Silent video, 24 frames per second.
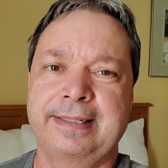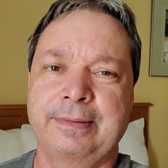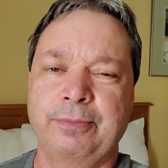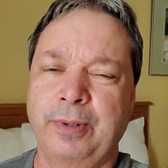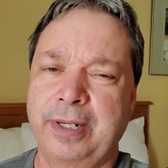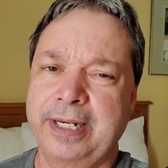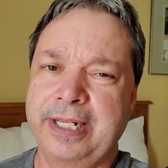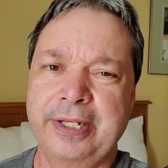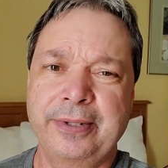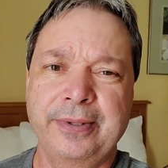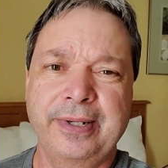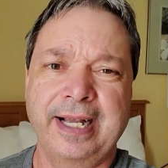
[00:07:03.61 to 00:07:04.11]

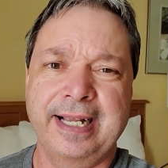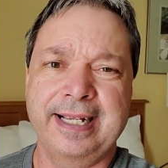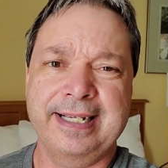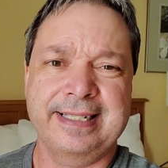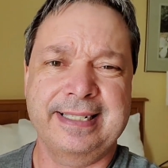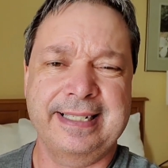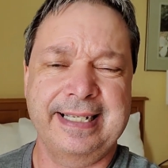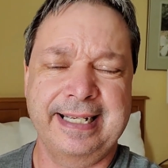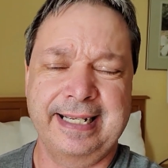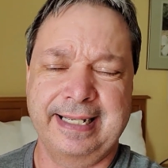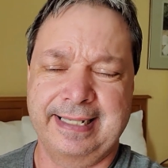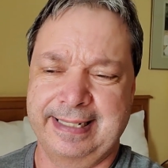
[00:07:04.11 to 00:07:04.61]
What do you
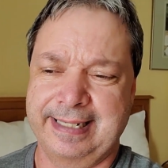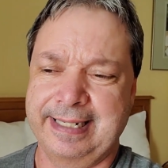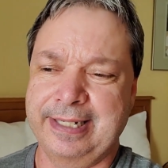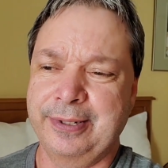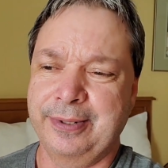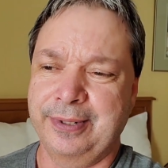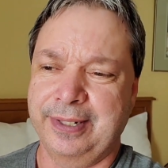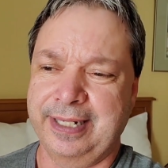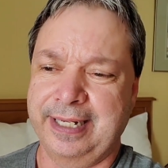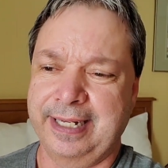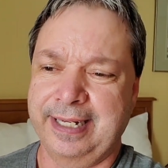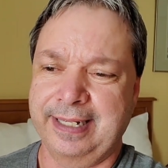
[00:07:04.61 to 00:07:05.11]
guys think? Do
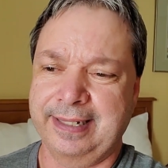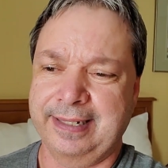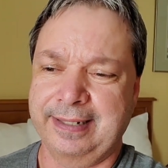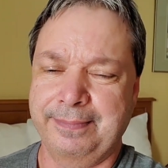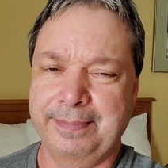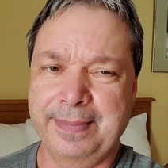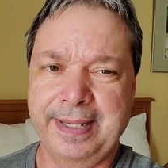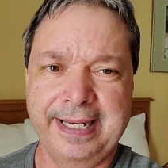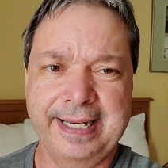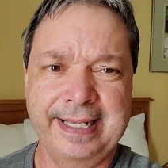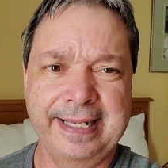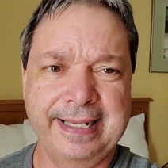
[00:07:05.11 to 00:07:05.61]
you think the
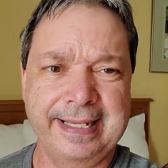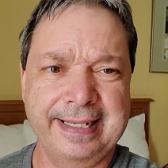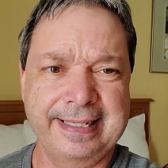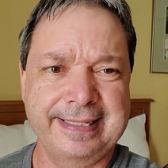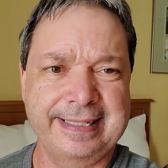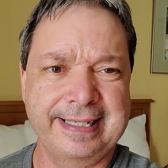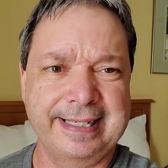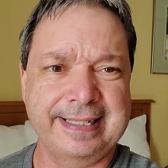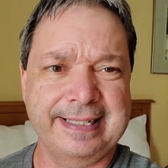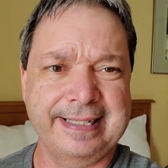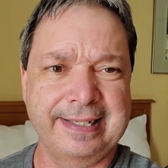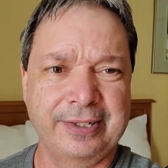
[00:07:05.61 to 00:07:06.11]
media
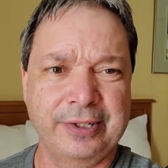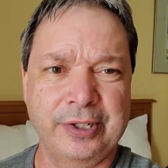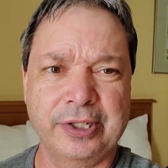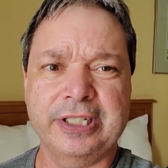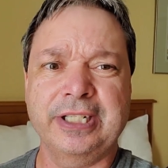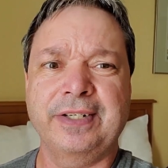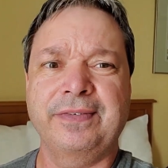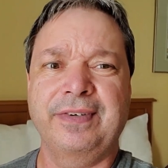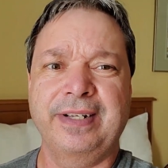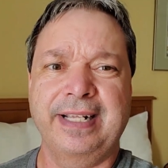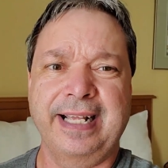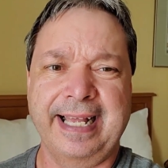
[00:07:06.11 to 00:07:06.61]
just
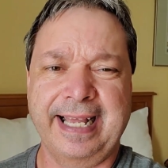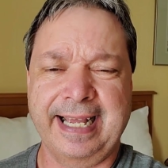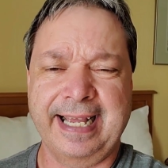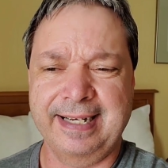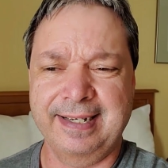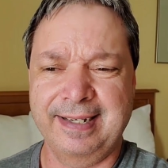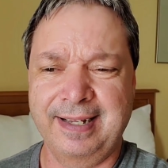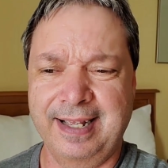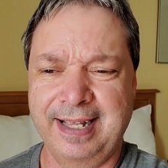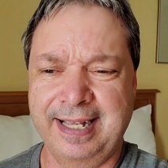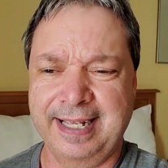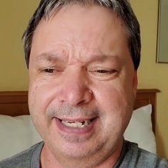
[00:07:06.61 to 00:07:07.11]
looks for the
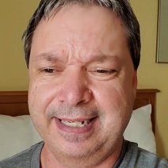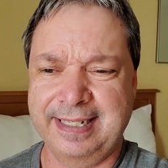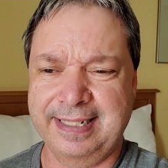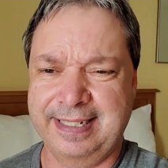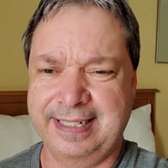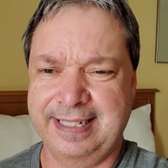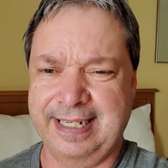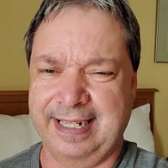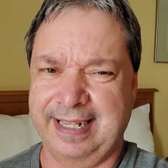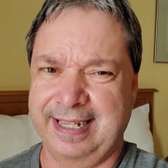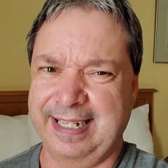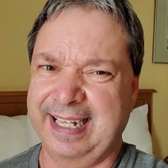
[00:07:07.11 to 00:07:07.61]
headlines?
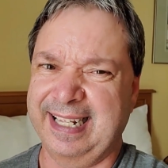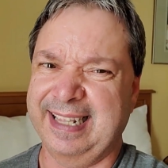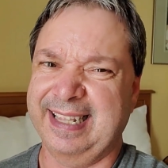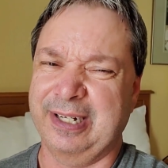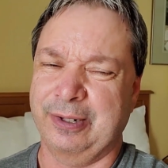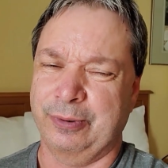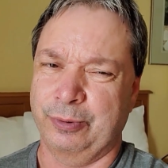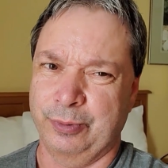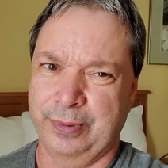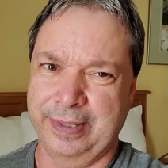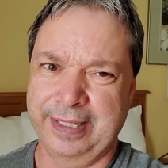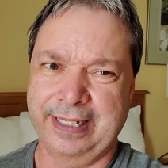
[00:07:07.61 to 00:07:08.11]
Do you think
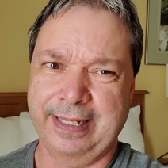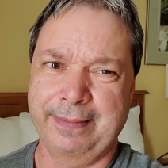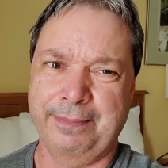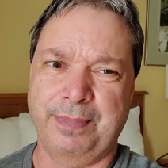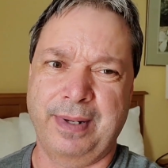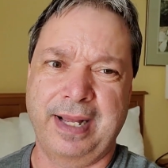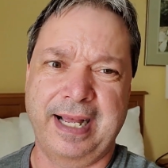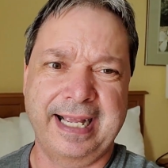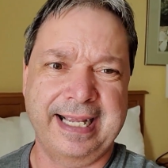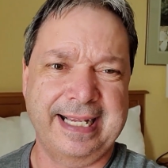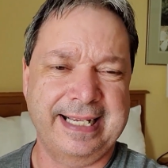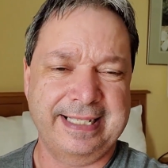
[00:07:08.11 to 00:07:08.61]
they're really
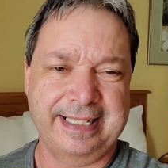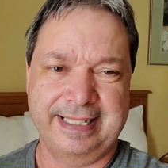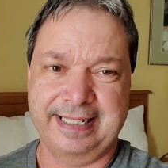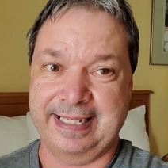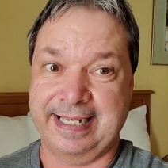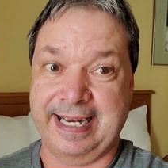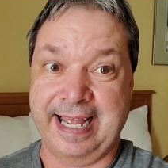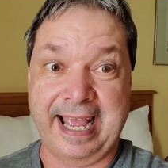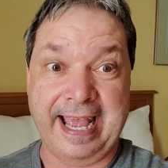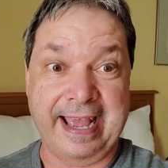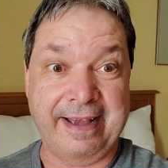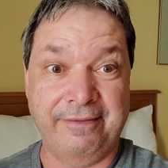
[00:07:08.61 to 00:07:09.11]
biased
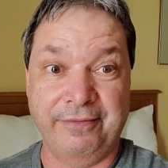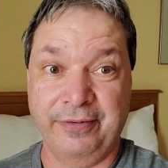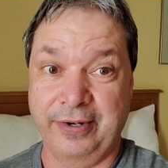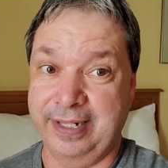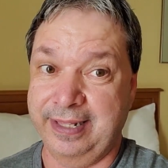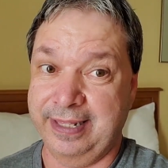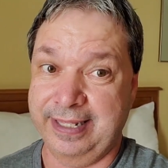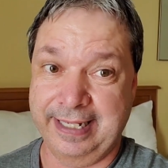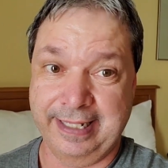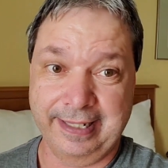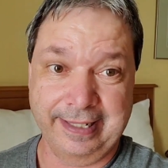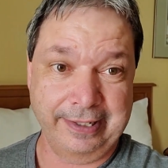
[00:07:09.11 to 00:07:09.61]
in
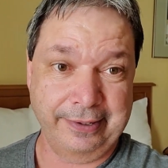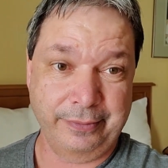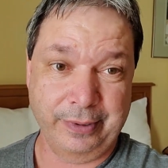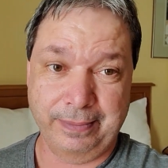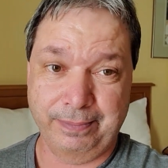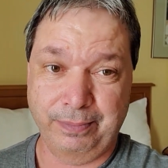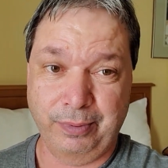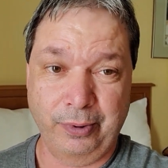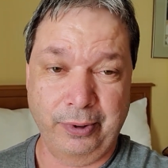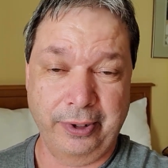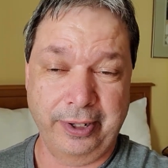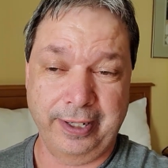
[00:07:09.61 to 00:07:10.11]
everything they
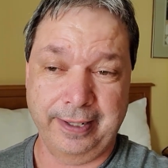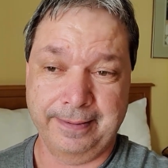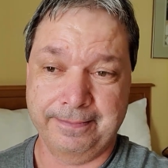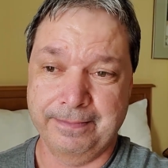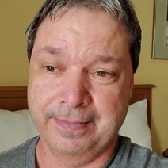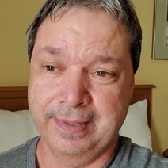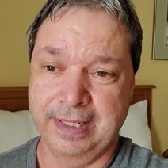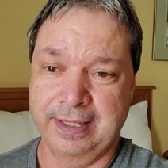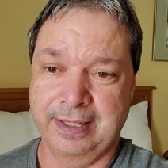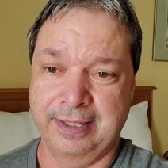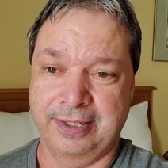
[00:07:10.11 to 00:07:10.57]
report?